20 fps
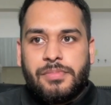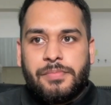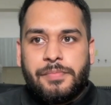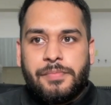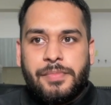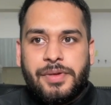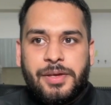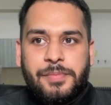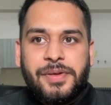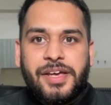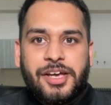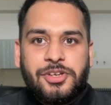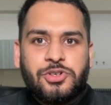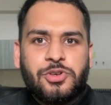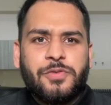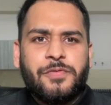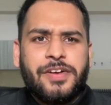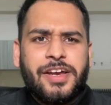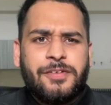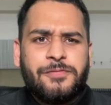maybe I
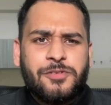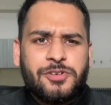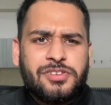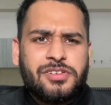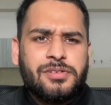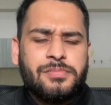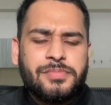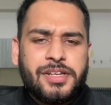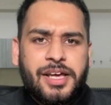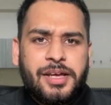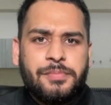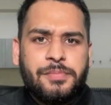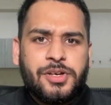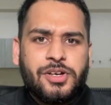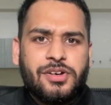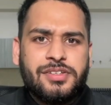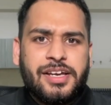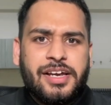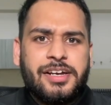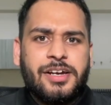should wait for some time
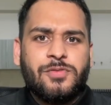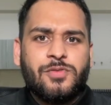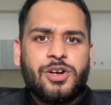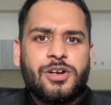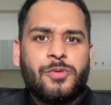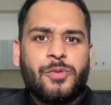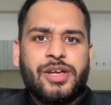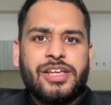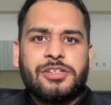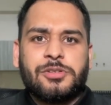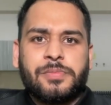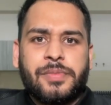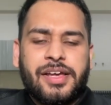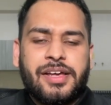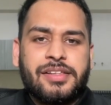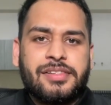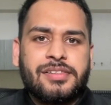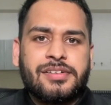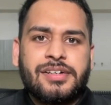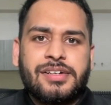because I didn't want to waste
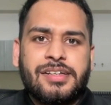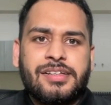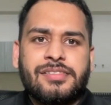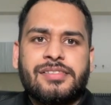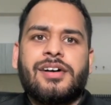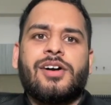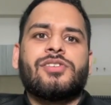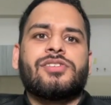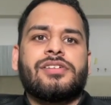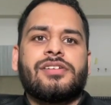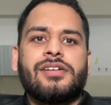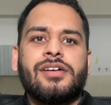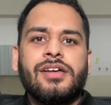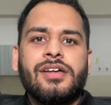my 13,000.